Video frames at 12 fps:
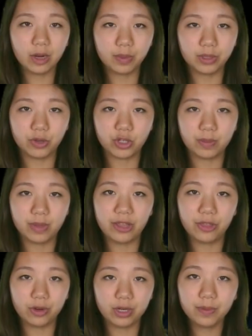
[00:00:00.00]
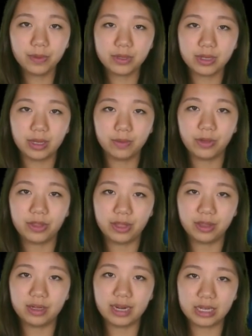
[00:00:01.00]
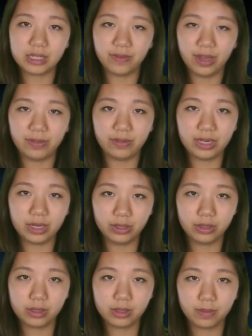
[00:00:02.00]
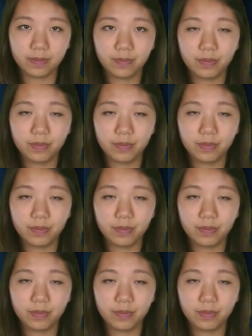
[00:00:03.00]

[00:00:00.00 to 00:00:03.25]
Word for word: air pollution by thirty percent within the next five years.